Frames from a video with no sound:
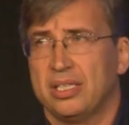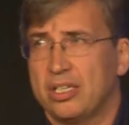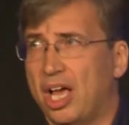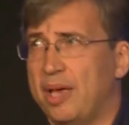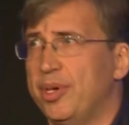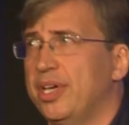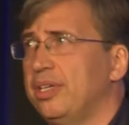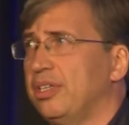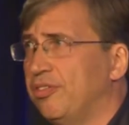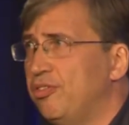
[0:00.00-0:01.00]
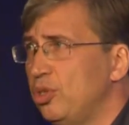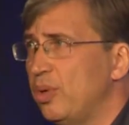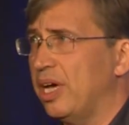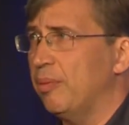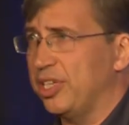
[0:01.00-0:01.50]
climate, the food
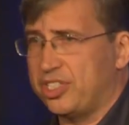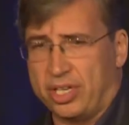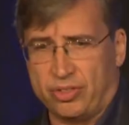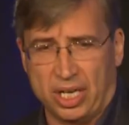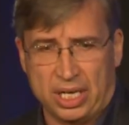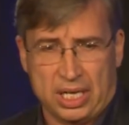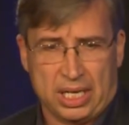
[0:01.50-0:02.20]
web, etc.